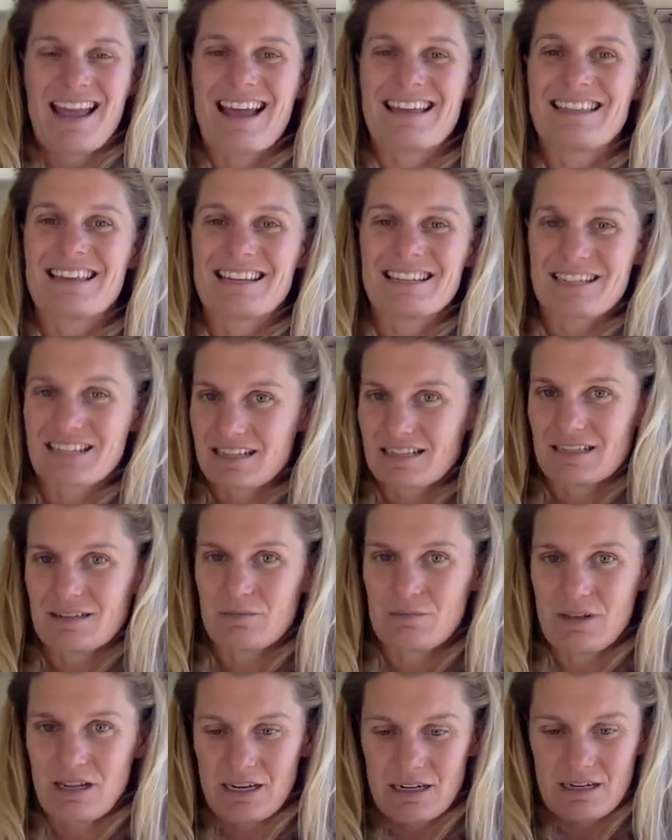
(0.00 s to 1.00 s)
And that
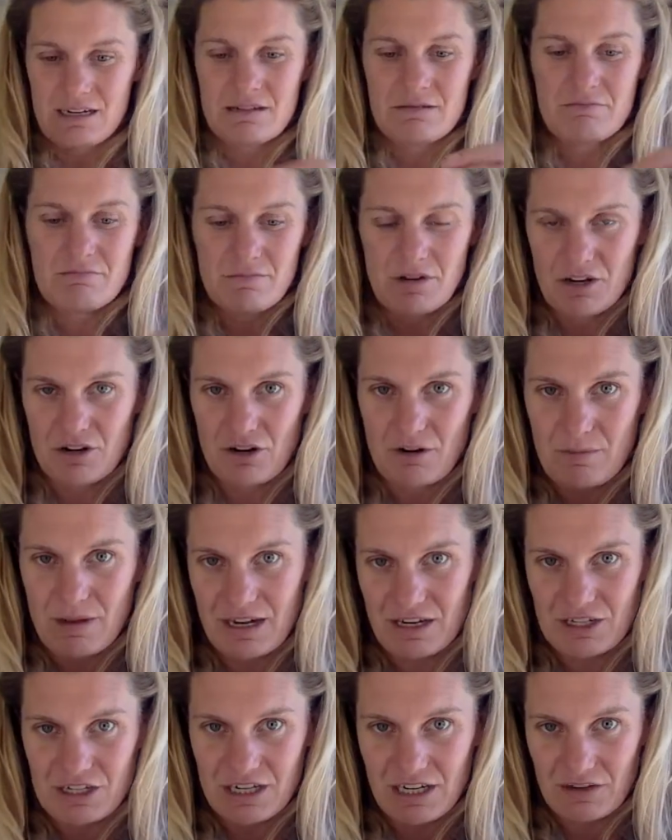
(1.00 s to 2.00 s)
doesn't mean
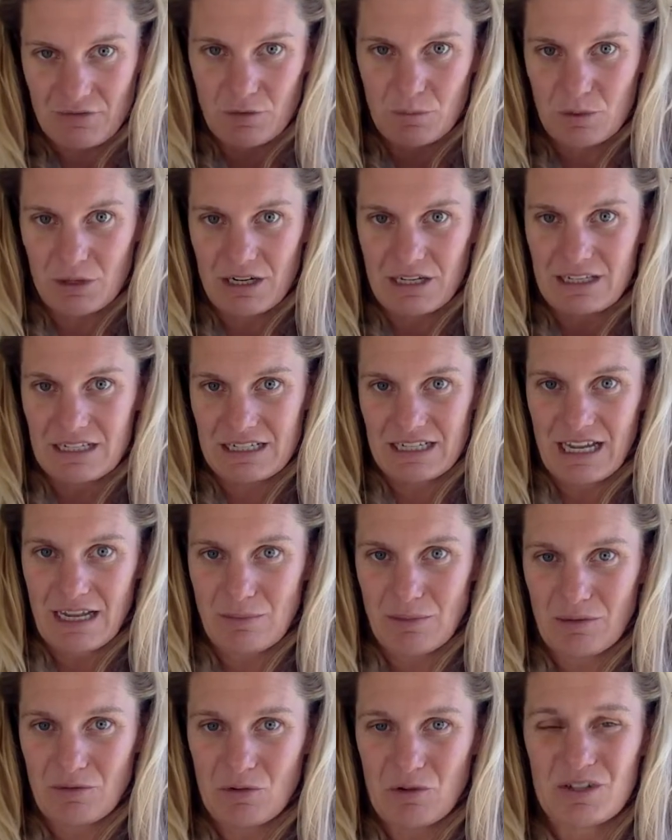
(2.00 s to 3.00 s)
micromanaging everybody at the
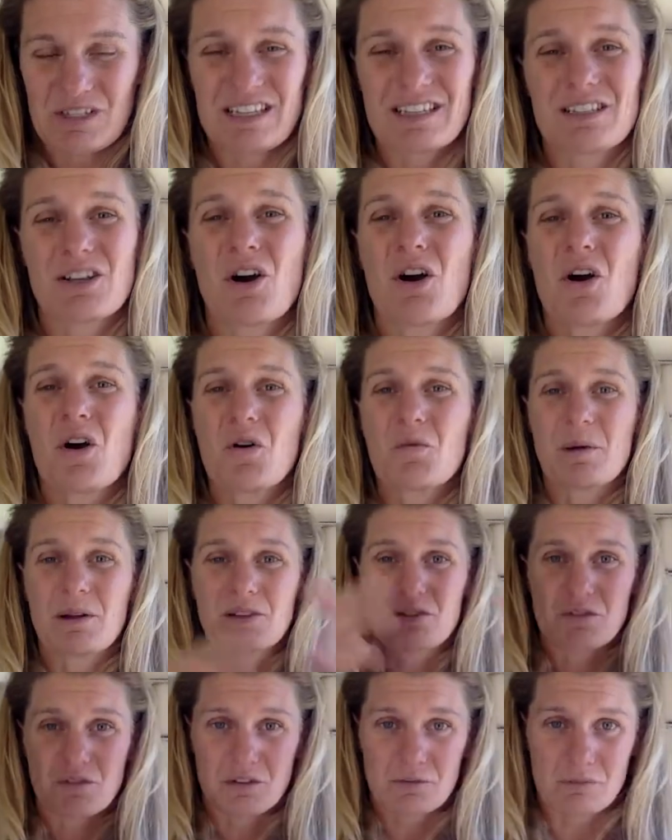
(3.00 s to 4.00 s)
team level, because it's a whole
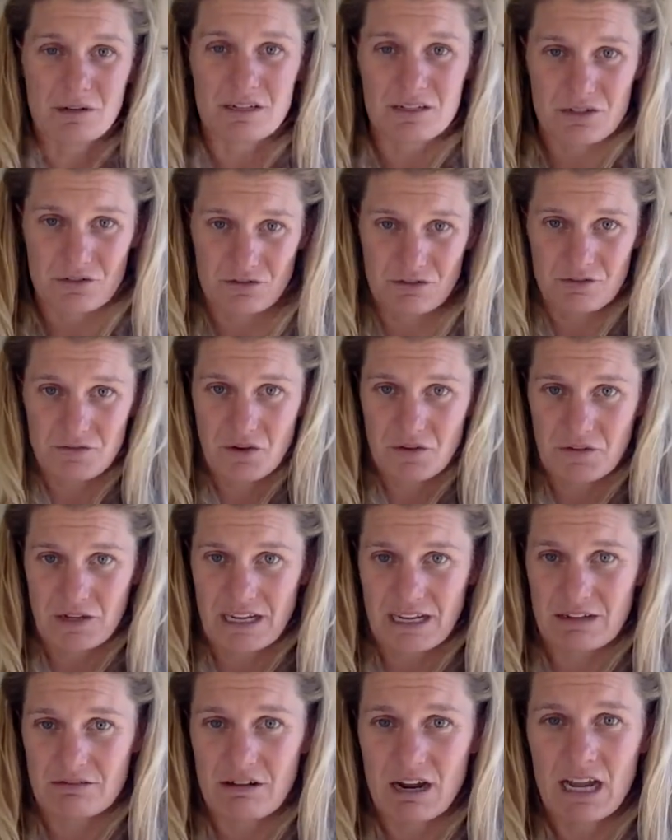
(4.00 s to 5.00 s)
bunch of administrative
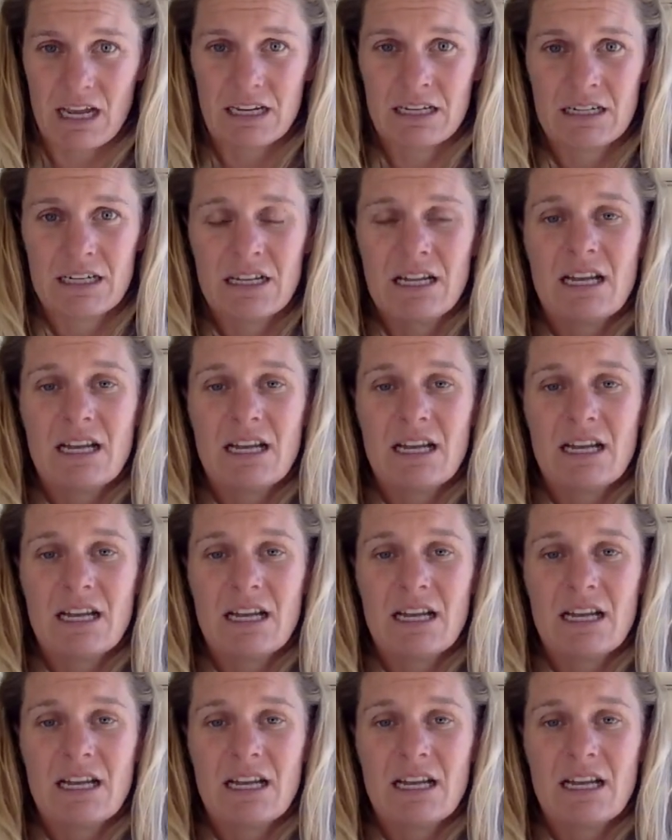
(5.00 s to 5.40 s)
overhead, right?